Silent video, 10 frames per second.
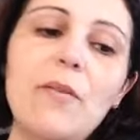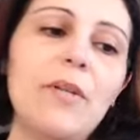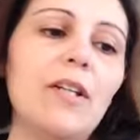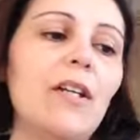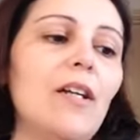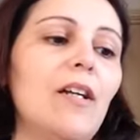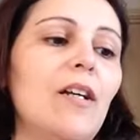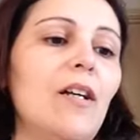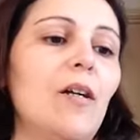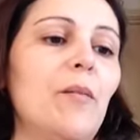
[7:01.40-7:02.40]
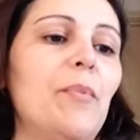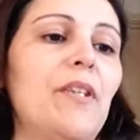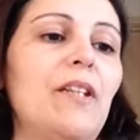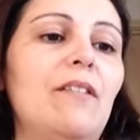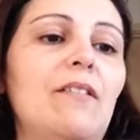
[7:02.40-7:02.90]
one. But
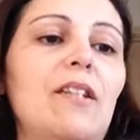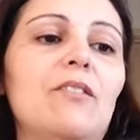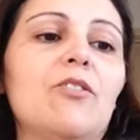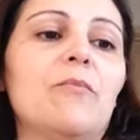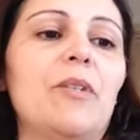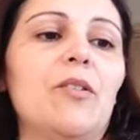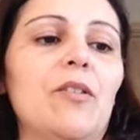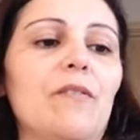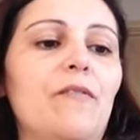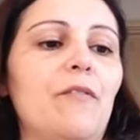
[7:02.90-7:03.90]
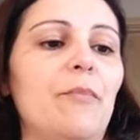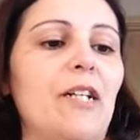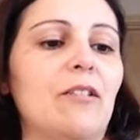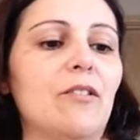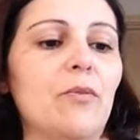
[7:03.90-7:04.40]
then that took me all of
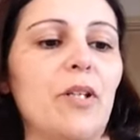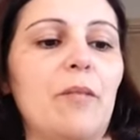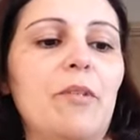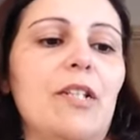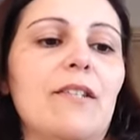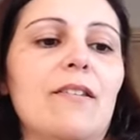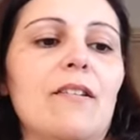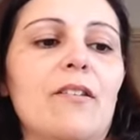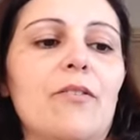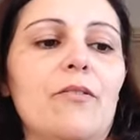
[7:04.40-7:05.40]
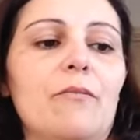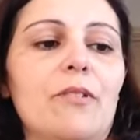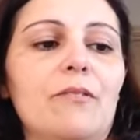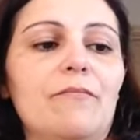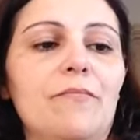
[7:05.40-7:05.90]
about 20 minutes, and I thought,
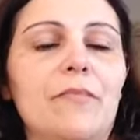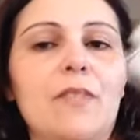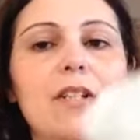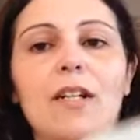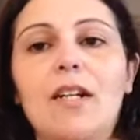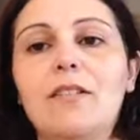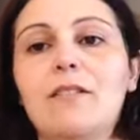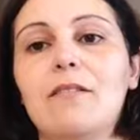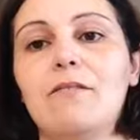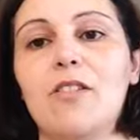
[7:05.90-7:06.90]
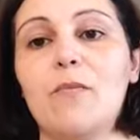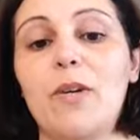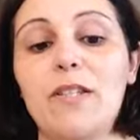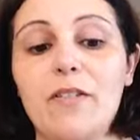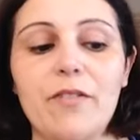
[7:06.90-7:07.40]
well, I can't just
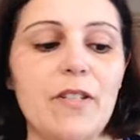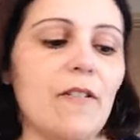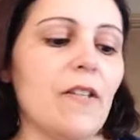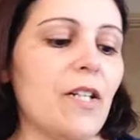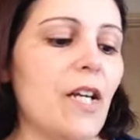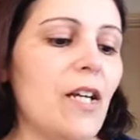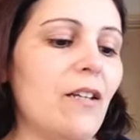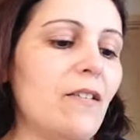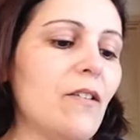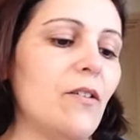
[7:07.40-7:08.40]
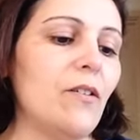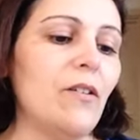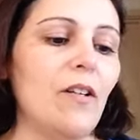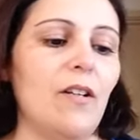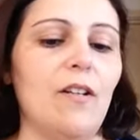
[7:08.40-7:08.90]
waste the rest of the day. So
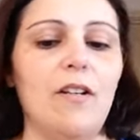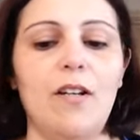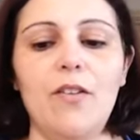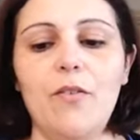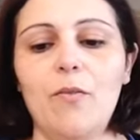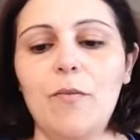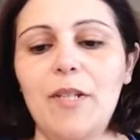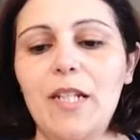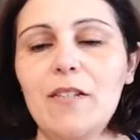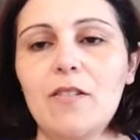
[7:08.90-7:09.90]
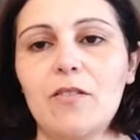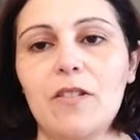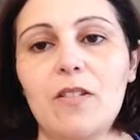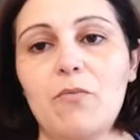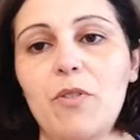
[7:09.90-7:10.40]
I thought, well, my next
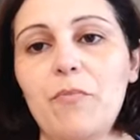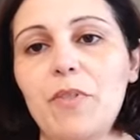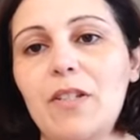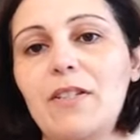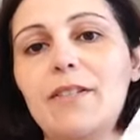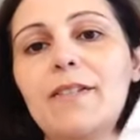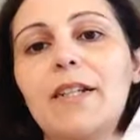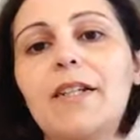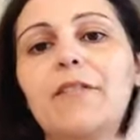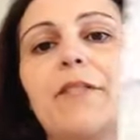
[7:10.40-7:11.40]
oldest WIP is Lady of the